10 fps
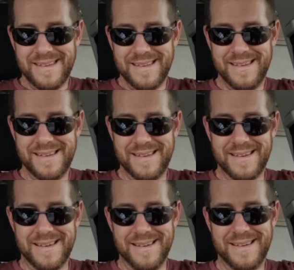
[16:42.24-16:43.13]

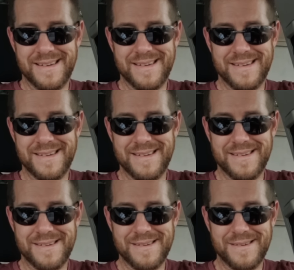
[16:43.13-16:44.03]

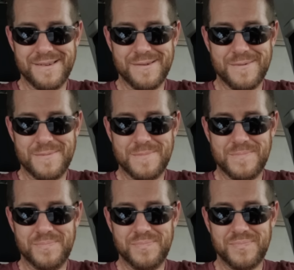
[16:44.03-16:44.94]

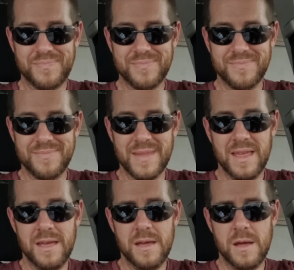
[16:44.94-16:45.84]

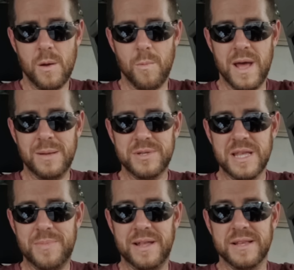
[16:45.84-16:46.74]
We ended up
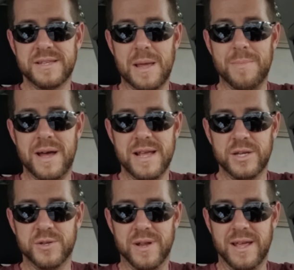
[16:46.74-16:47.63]
sleeping in the same bed
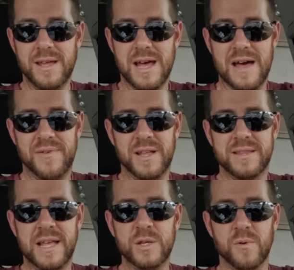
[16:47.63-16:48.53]
yesterday. I felt
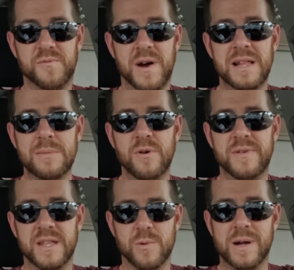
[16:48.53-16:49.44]
like things were finally
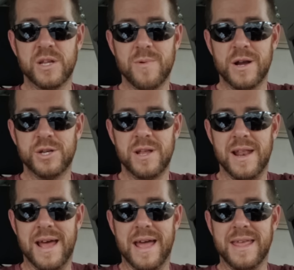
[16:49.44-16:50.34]
moving in the right direction,
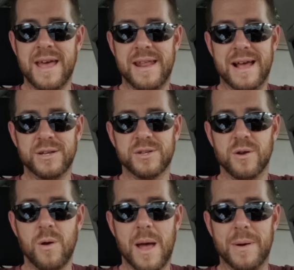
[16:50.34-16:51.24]
and I again asked
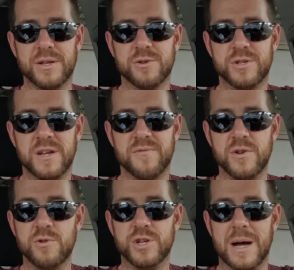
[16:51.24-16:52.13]
her about searching for
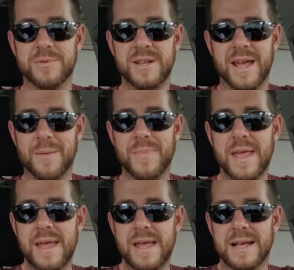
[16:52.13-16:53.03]
a new job today.
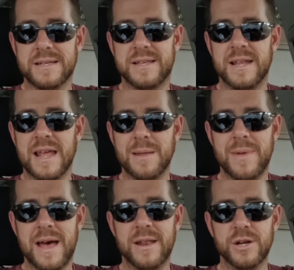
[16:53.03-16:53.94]
Instead of getting
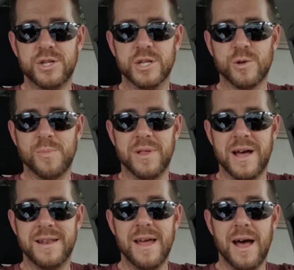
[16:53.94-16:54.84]
mad, she just
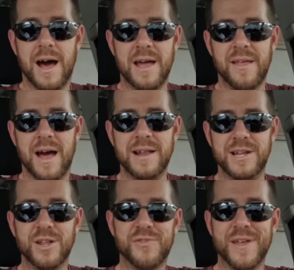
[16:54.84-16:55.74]
replied, I
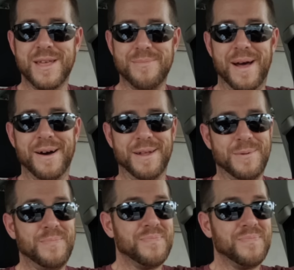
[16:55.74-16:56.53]
need to think about it.